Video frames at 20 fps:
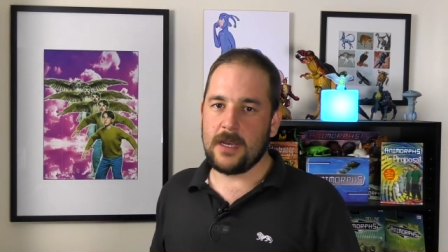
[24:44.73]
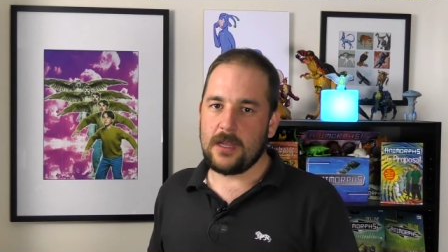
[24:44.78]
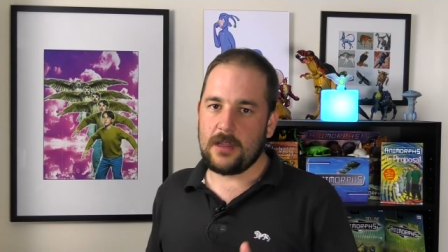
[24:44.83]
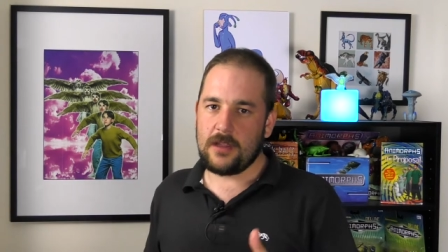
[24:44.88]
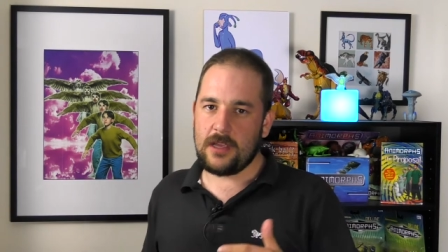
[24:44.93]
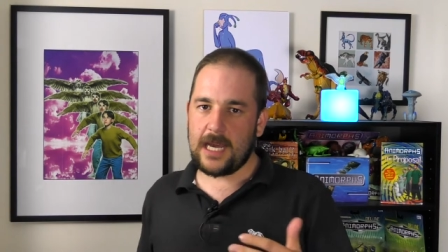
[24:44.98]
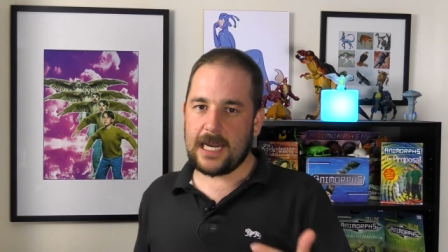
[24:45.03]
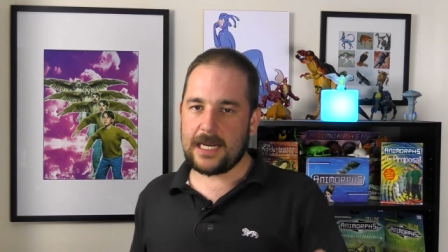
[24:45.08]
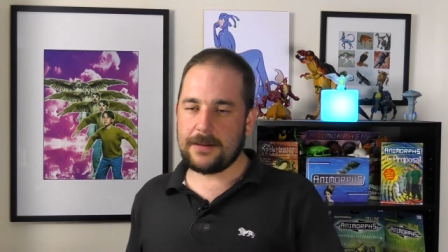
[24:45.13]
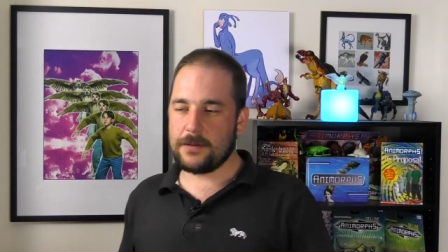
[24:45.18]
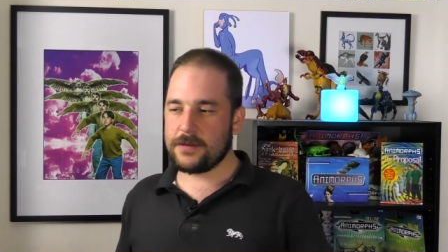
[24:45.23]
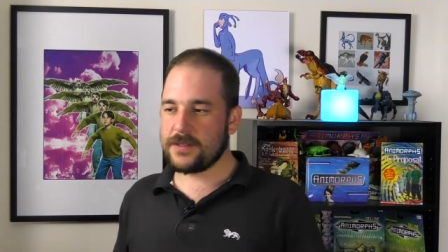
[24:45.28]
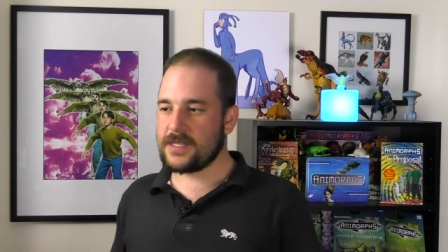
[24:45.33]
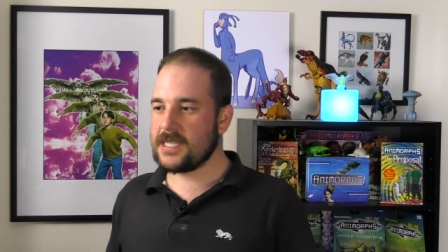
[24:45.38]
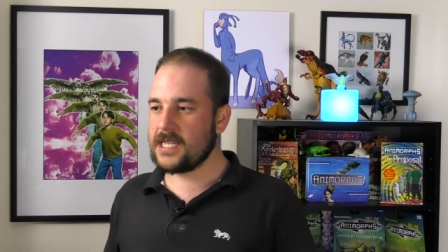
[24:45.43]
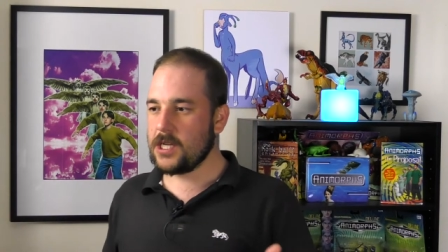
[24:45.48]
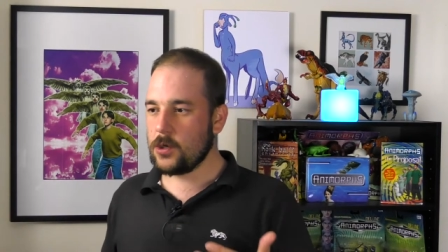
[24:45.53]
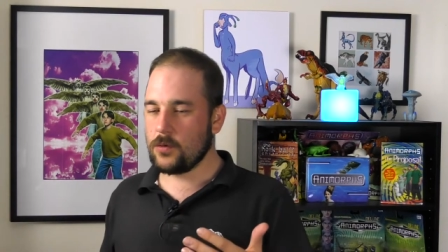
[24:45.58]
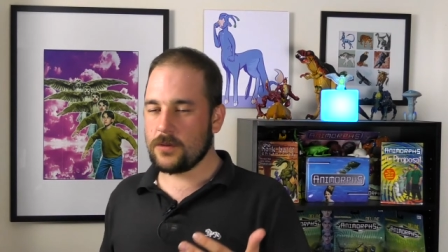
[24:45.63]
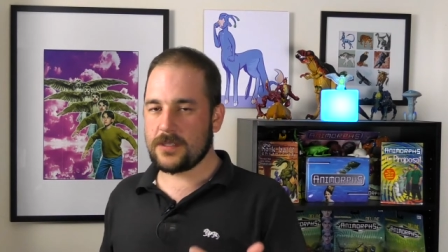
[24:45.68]
the Anor
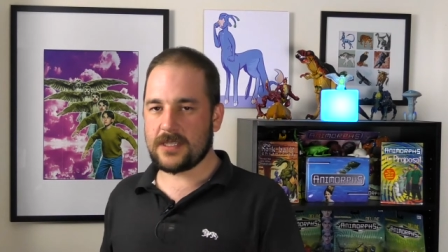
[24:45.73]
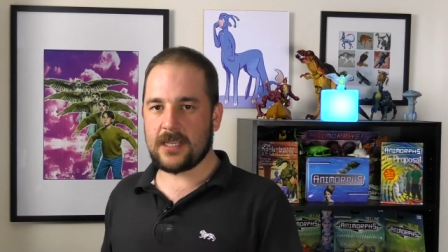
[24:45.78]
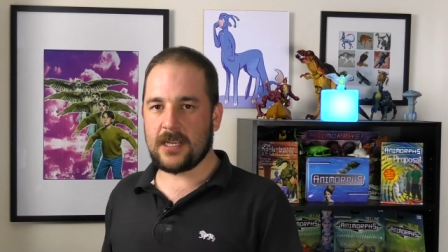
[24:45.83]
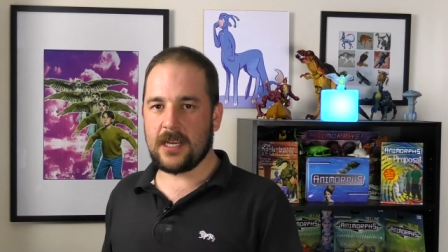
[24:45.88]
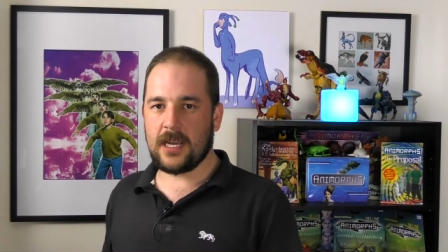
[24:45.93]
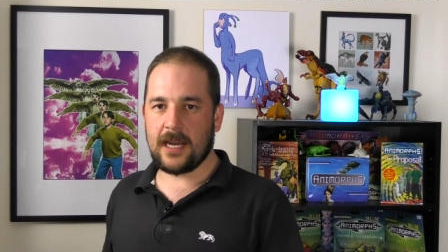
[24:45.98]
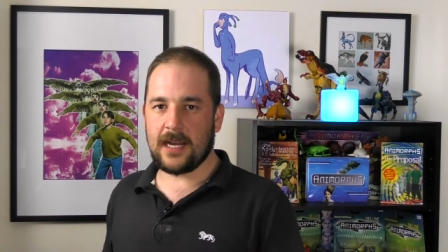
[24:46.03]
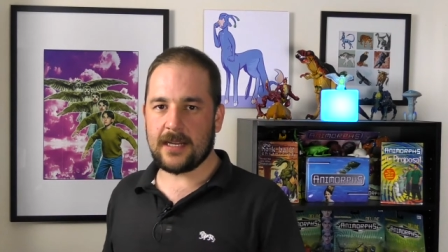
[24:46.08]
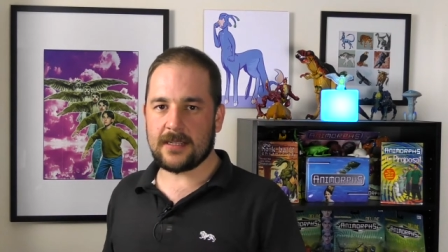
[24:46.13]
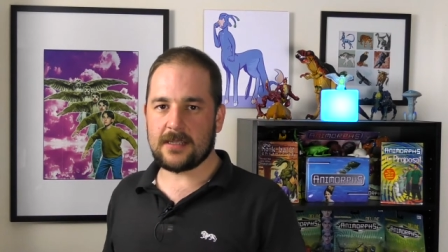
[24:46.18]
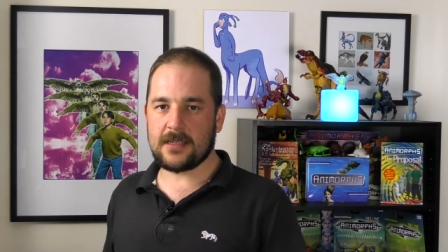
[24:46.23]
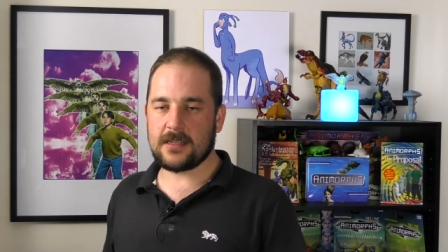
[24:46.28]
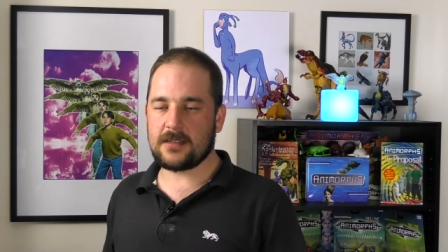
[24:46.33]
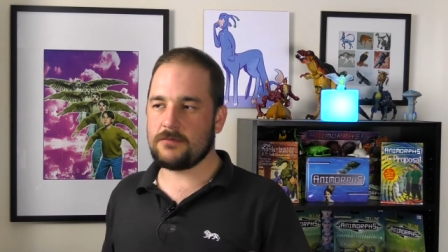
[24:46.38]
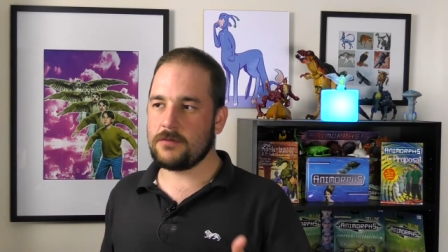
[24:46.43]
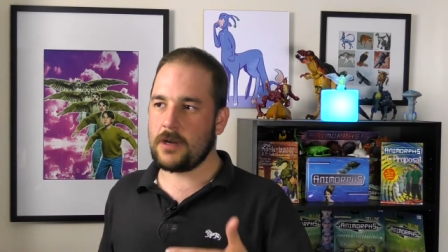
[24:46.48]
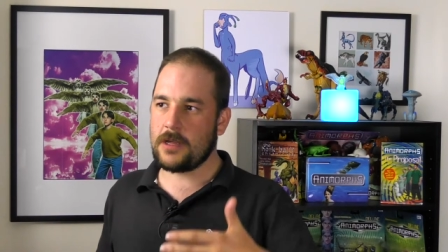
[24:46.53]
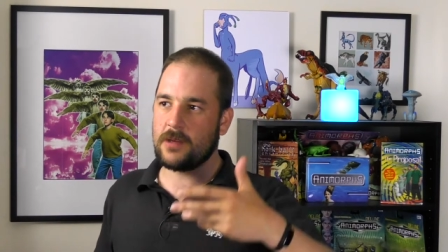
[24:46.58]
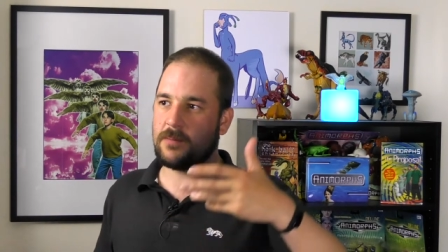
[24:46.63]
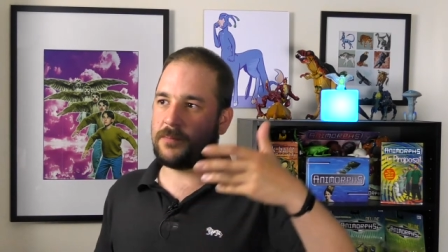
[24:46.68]
still see it as this
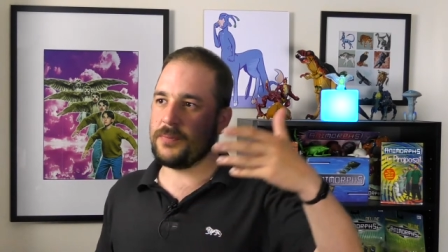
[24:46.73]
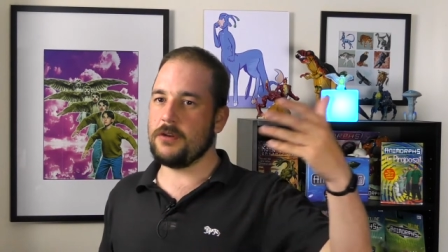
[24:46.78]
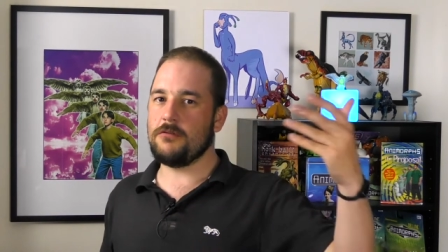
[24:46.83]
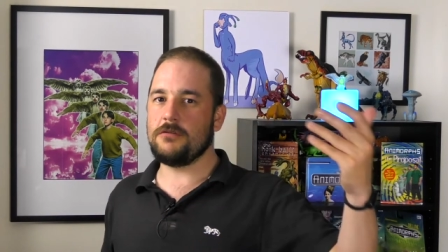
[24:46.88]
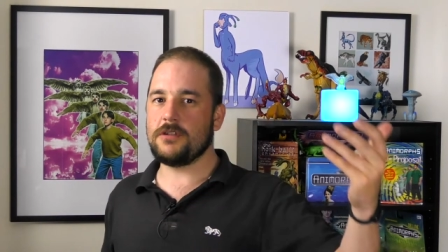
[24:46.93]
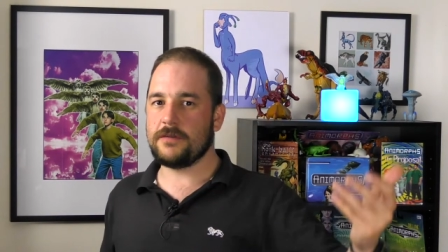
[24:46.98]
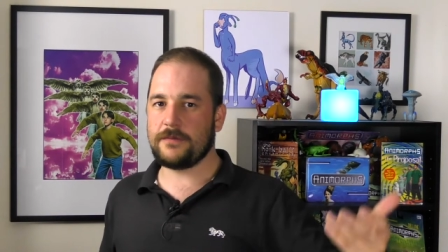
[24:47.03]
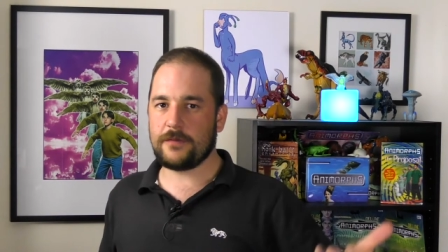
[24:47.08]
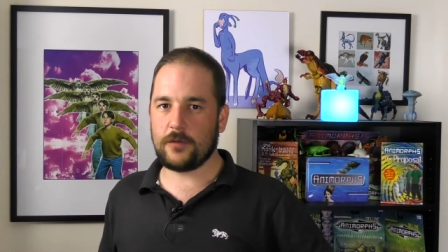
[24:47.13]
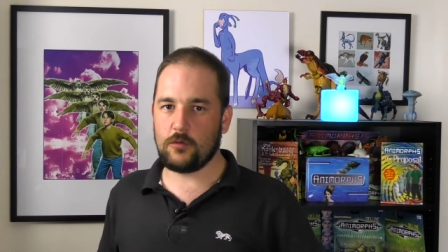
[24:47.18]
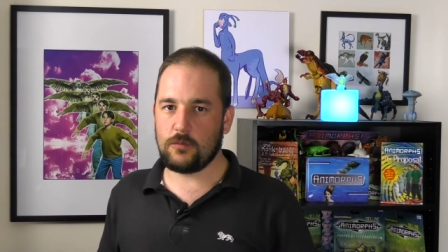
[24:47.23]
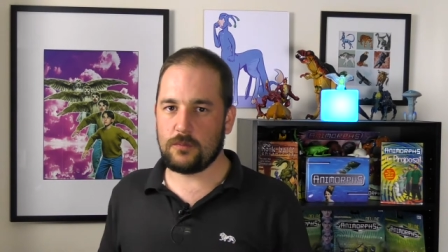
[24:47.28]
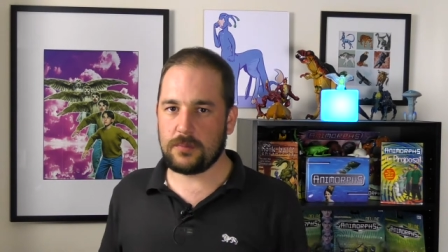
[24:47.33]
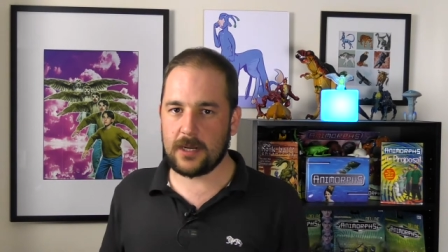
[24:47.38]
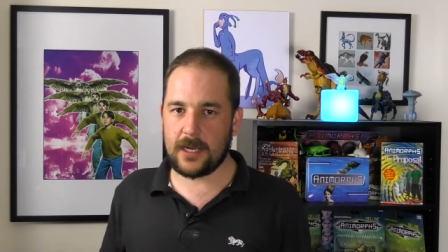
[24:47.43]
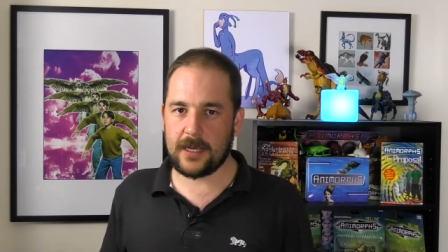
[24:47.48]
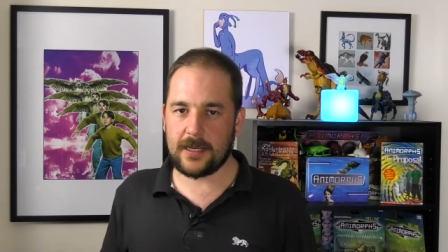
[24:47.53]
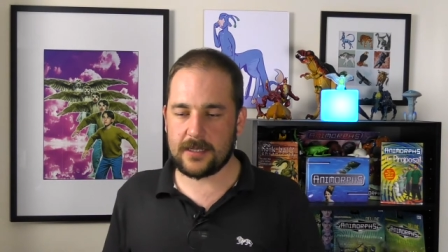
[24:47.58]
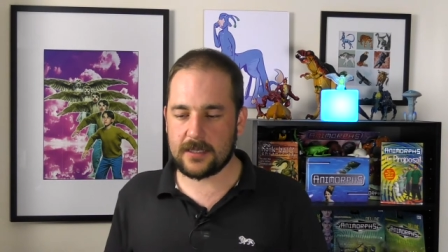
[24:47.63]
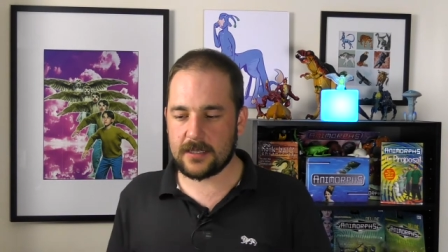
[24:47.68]
rather beautiful
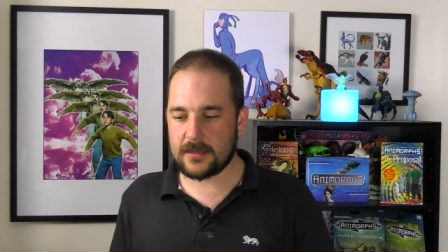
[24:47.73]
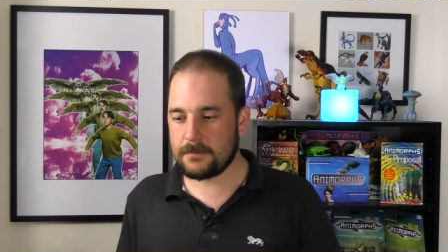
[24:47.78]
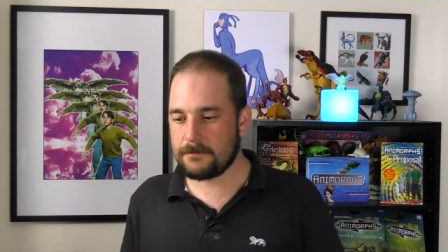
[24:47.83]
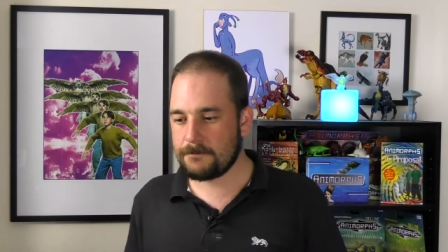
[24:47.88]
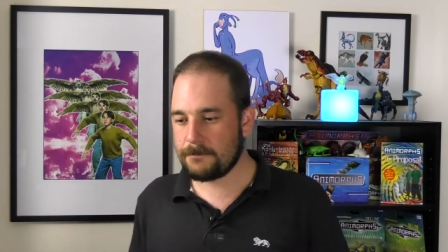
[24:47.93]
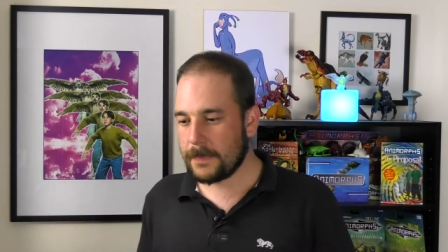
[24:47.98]
place.